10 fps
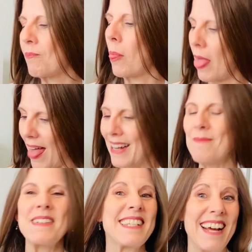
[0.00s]

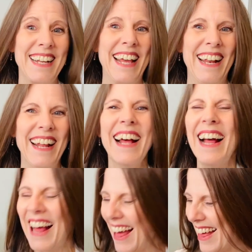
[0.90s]
Let me start again.
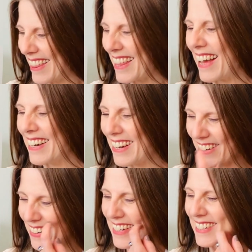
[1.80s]
Then,
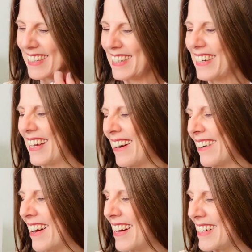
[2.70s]
gradually,
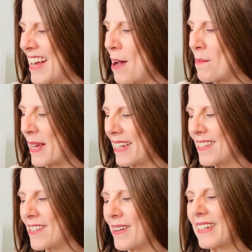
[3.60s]
Caroline
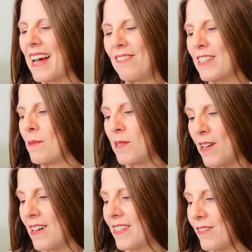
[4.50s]
begins to uncover some
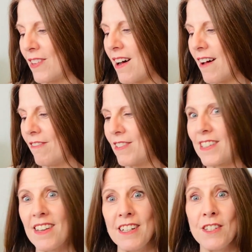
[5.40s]
signs of life,
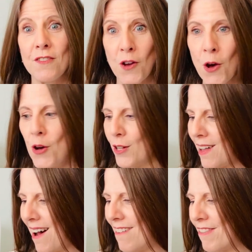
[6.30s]
signs of her
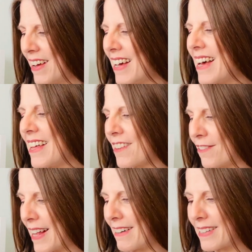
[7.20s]
life. The
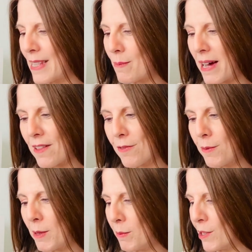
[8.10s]
flowers in the
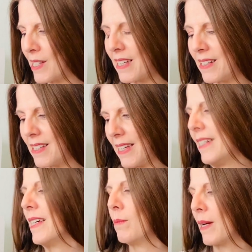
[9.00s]
bathroom and the music in the
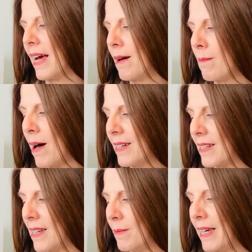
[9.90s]
CD player might
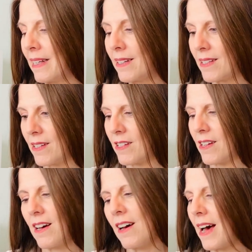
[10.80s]
seem innocent to
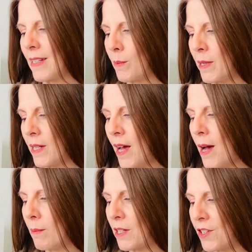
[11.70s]
her husband,
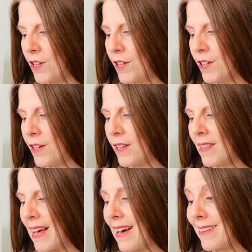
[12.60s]
but to her,
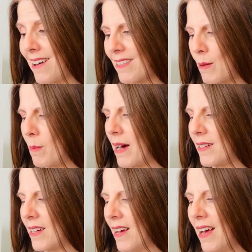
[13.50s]
they are nothing
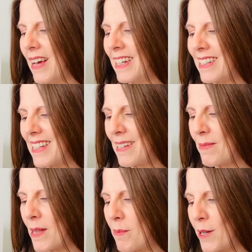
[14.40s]
but. It
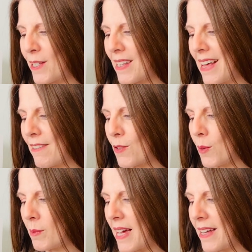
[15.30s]
seems the person they have
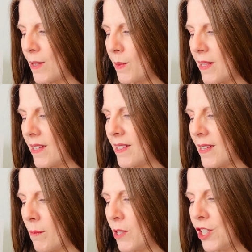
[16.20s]
swapped house with is
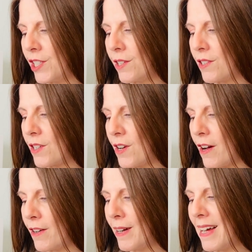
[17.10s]
someone she used to
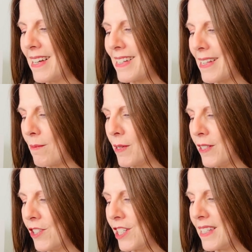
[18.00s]
know,
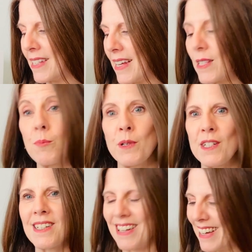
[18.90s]
someone she's
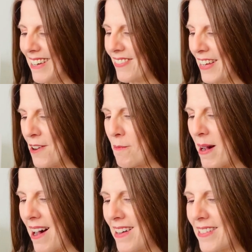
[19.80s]
desperate to leave in her
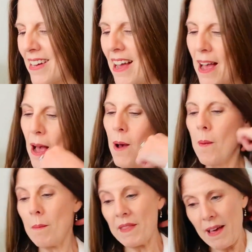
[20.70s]
past.
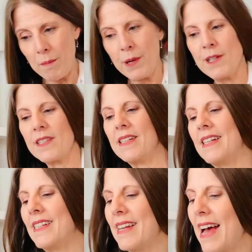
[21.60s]
But that person
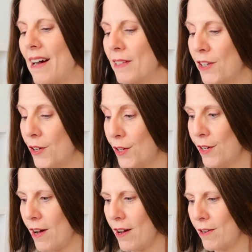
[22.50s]
is now in
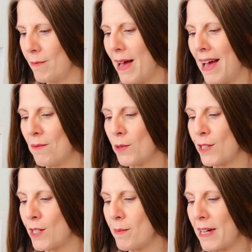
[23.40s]
her home and
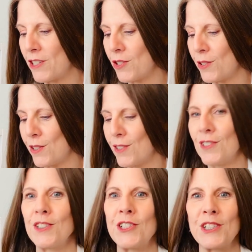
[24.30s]
wants to make sure
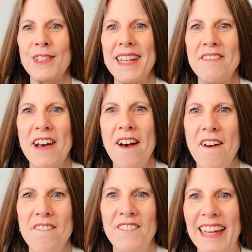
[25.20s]
she'll never
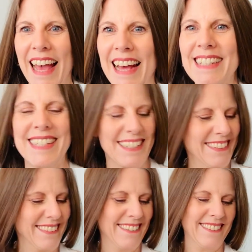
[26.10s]
forget.
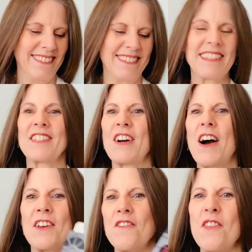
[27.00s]
It's a
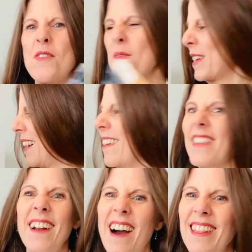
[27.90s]
kind of thriller
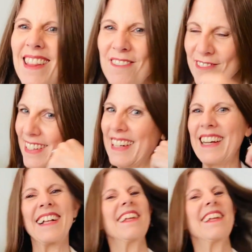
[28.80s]
that I love reading. I